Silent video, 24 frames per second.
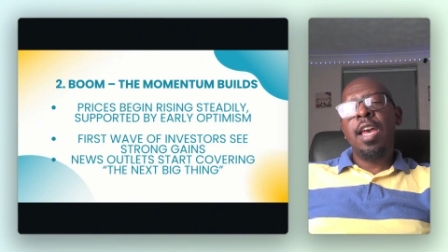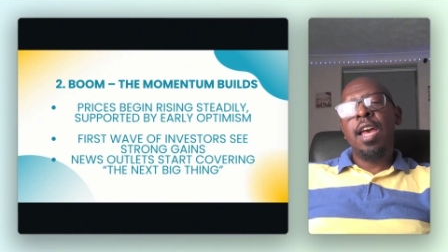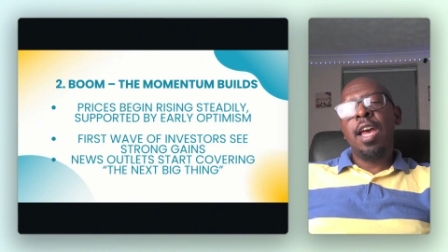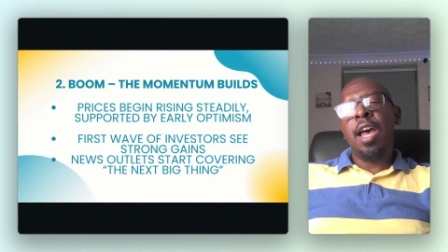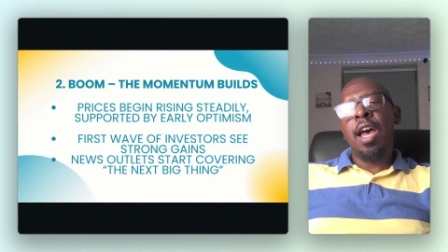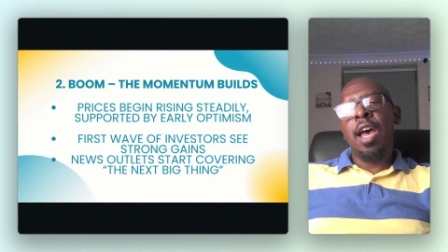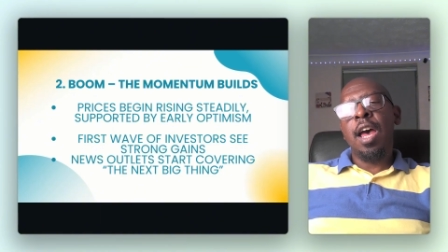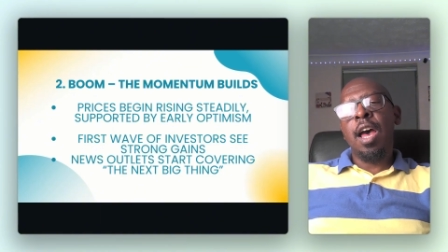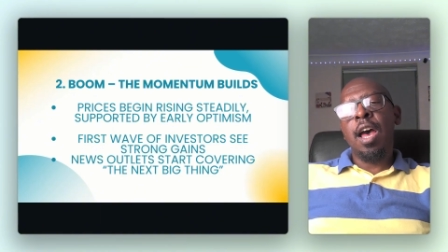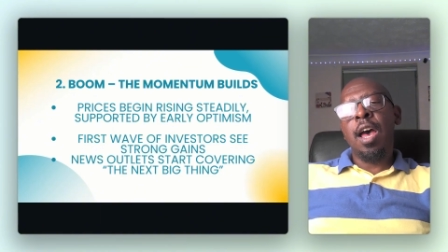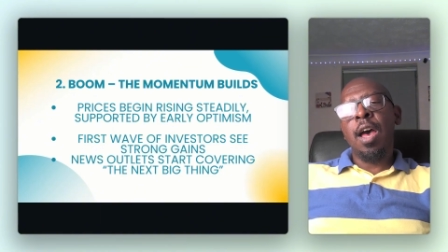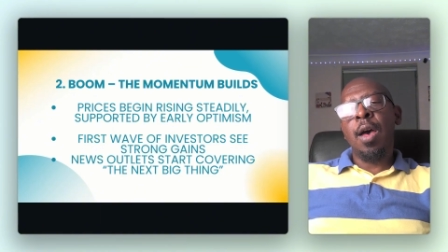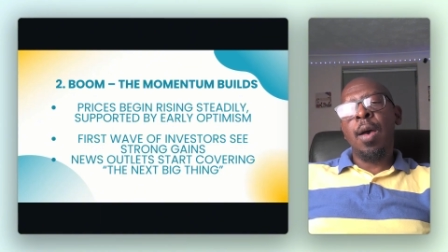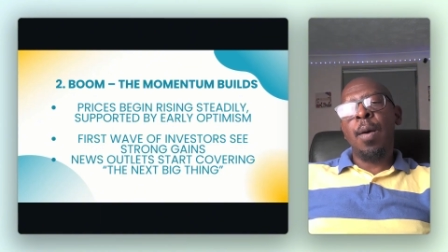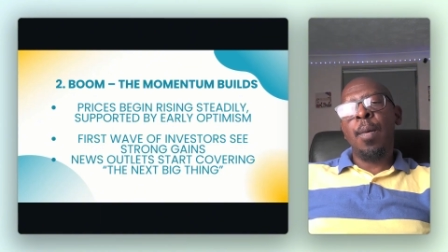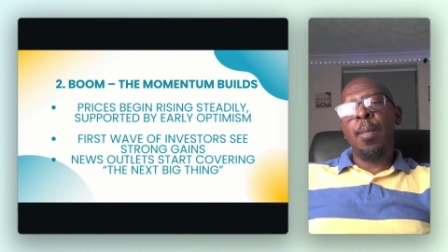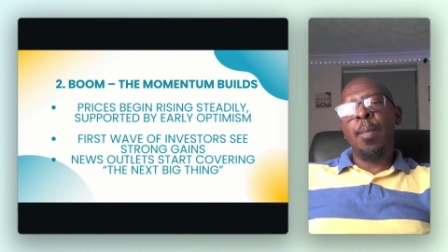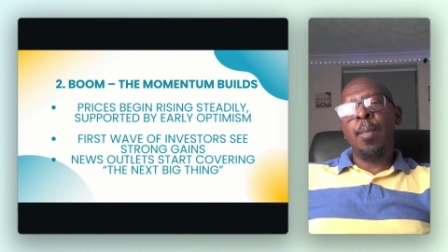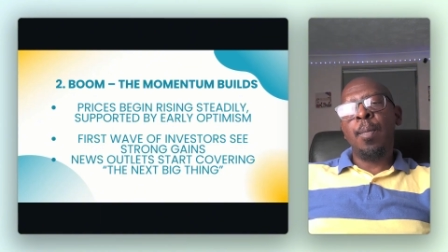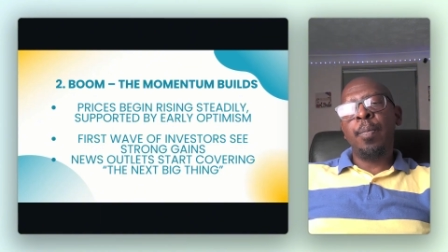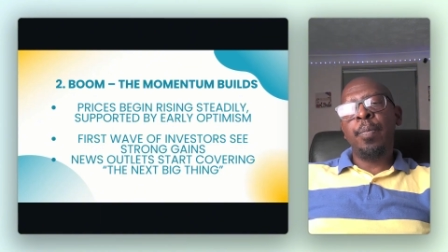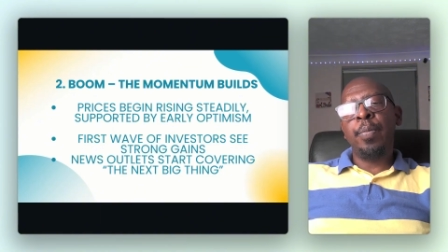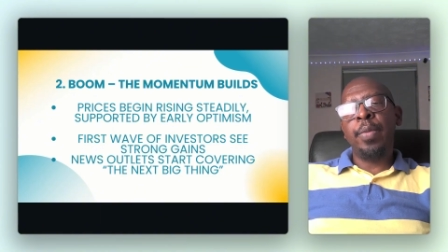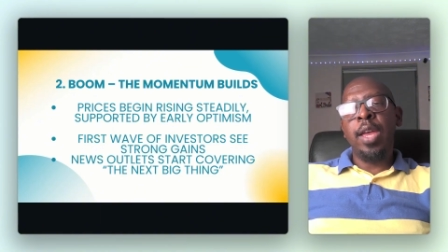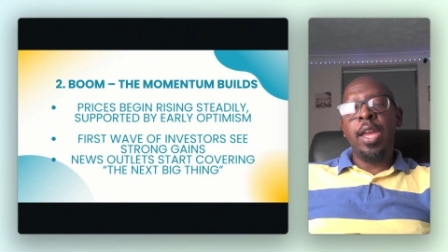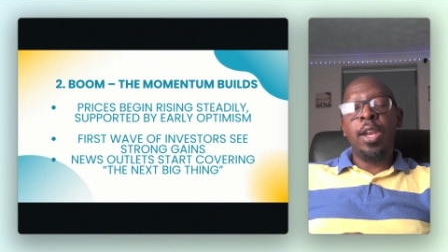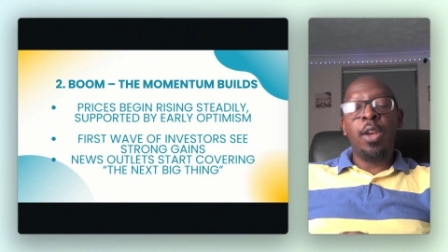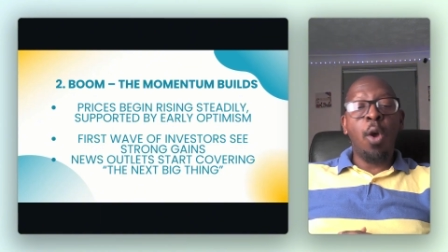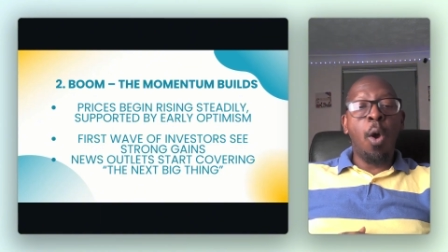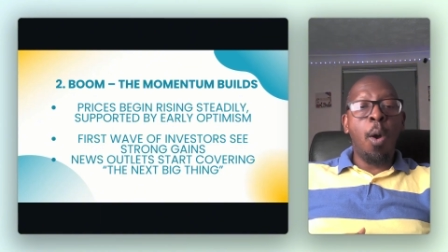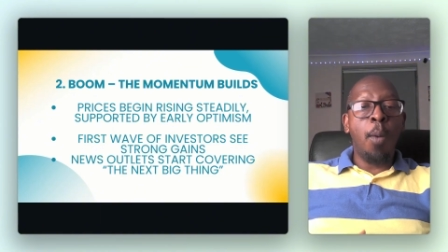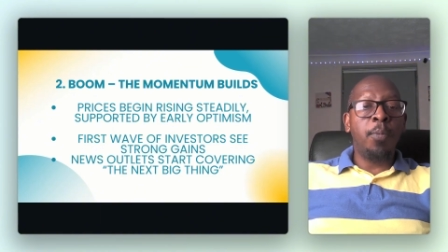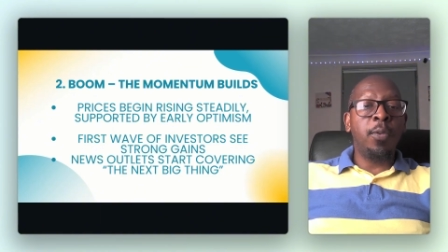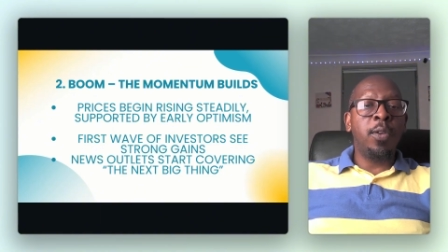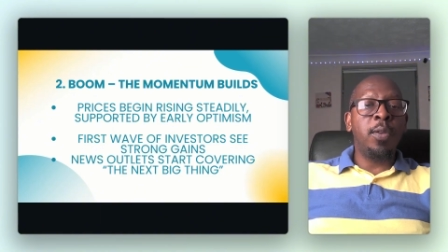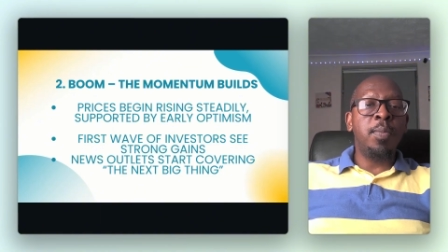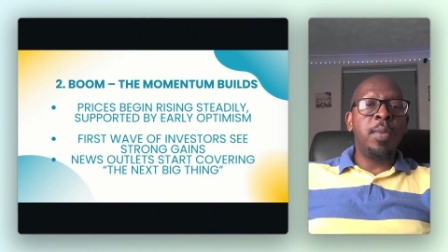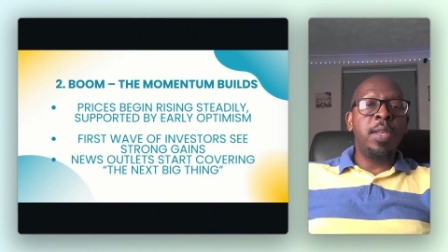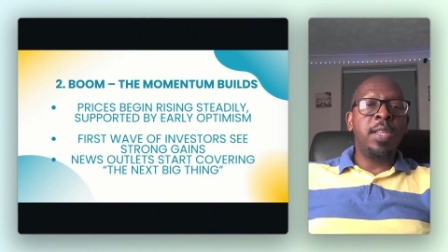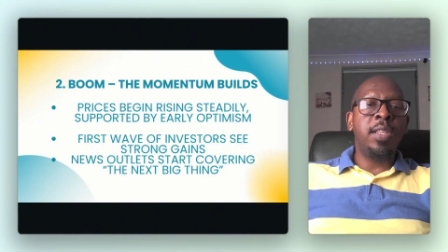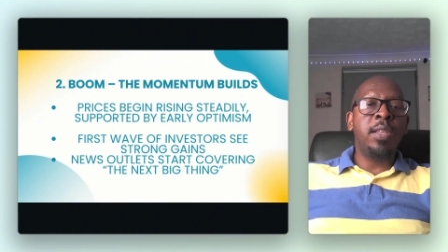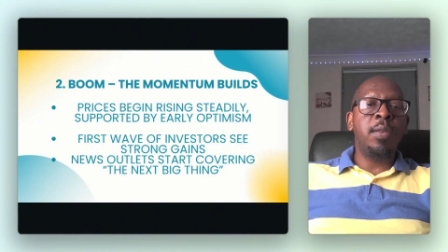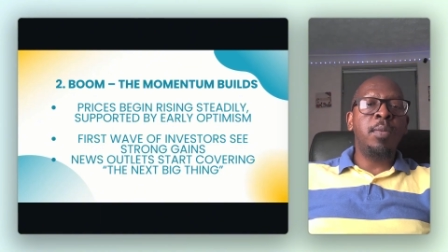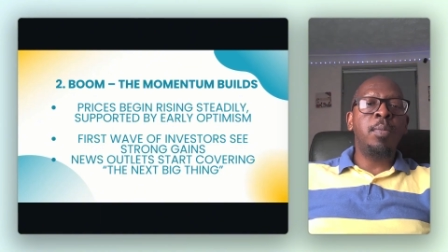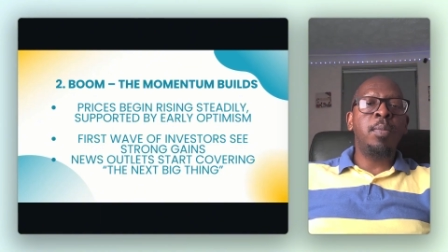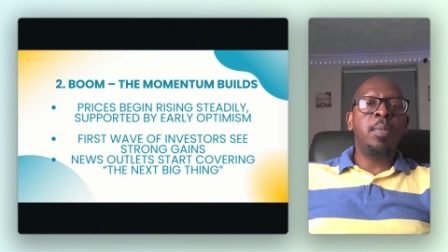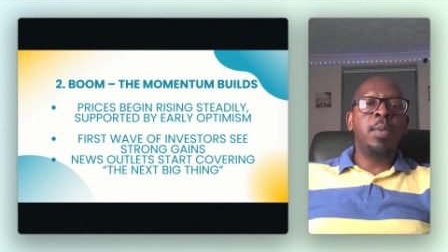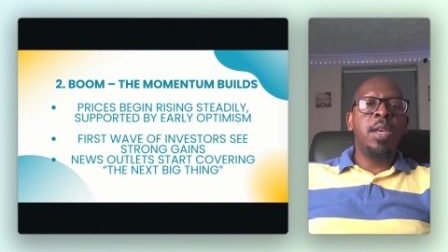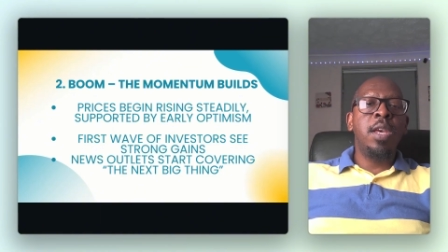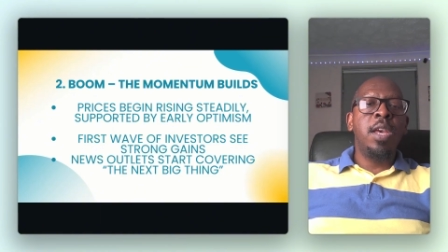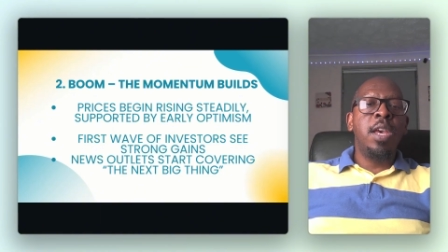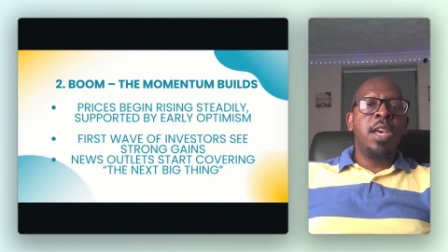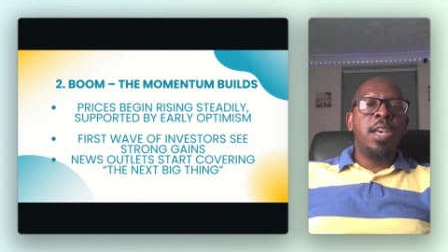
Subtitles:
and optimism.